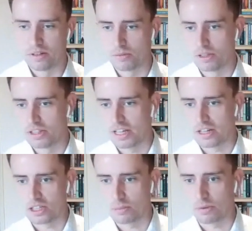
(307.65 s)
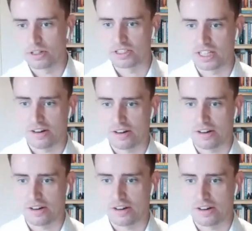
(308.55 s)
with the energy price
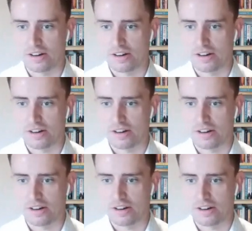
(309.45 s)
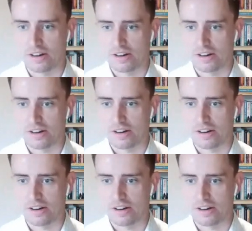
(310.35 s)
guarantee and other shifting
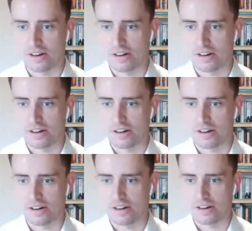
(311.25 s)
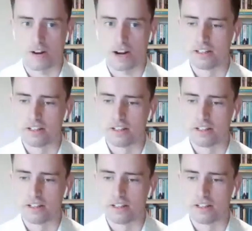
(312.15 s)
circumstances due to Ukraine,